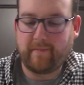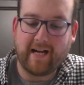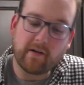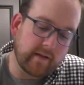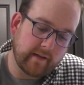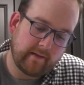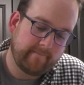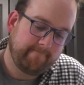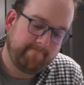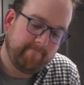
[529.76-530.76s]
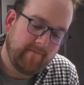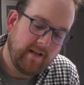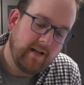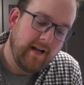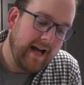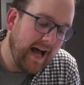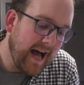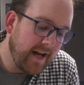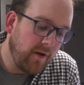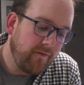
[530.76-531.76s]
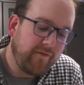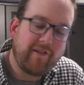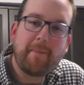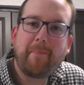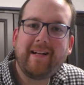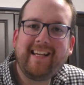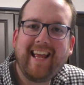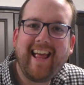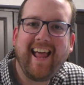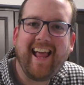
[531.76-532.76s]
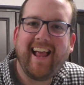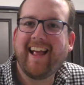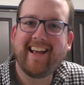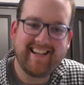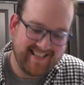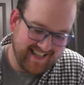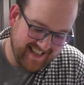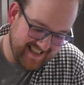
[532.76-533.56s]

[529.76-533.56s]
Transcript: I don't care. I don't flippin' care, as they